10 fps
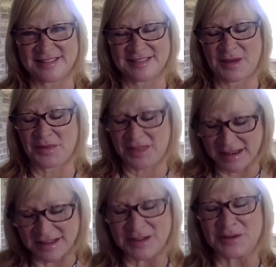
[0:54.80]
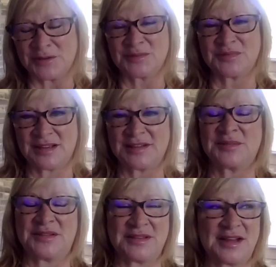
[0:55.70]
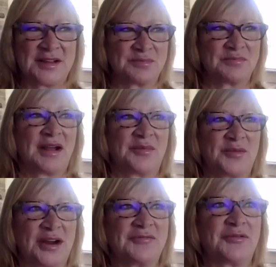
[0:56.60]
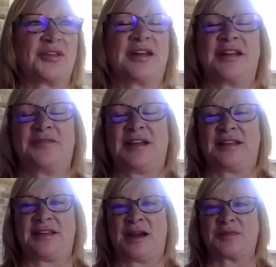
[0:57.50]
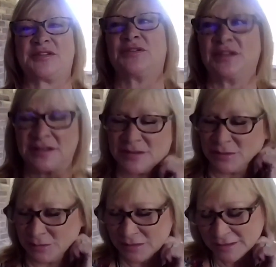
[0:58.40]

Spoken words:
Oh, thank you. I'm grateful that I've had the opportunity to